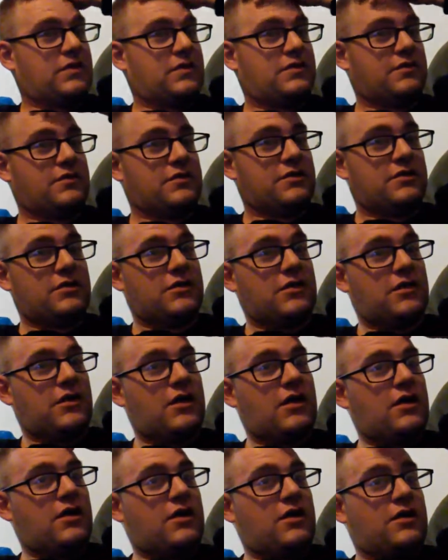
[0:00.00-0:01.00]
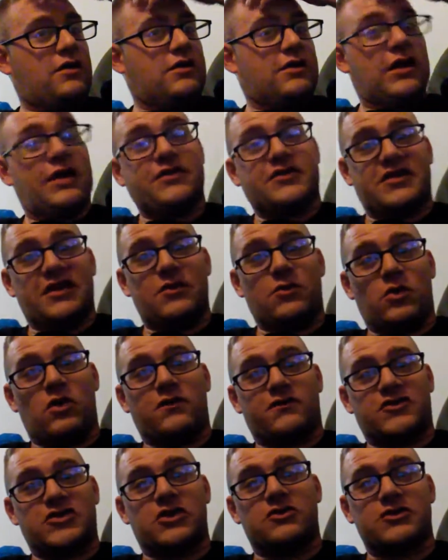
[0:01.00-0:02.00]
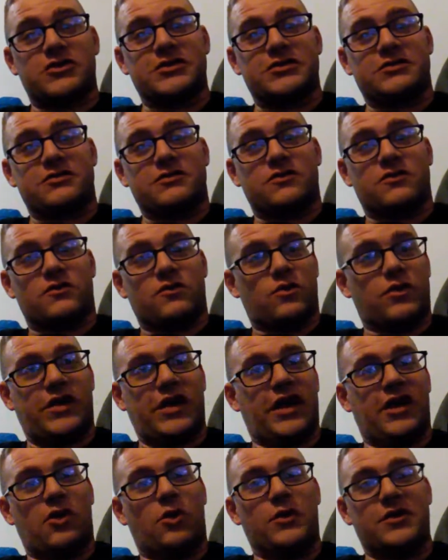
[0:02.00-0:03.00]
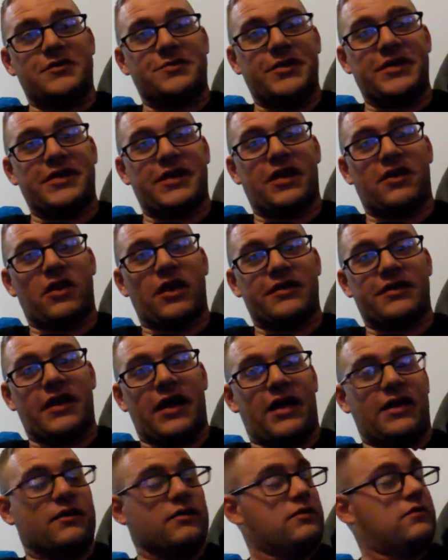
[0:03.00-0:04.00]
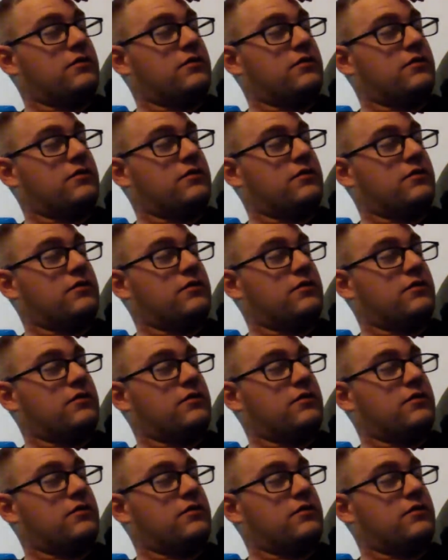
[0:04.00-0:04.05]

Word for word: Because you ever seen Wolf Children? We can't always be there like that.